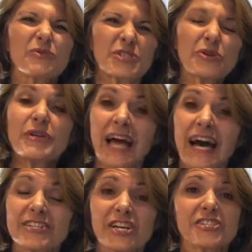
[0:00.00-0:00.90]
2
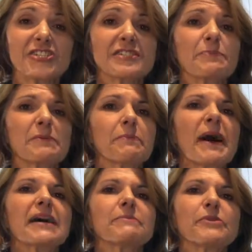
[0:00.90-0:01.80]
large onions, beg your pardon,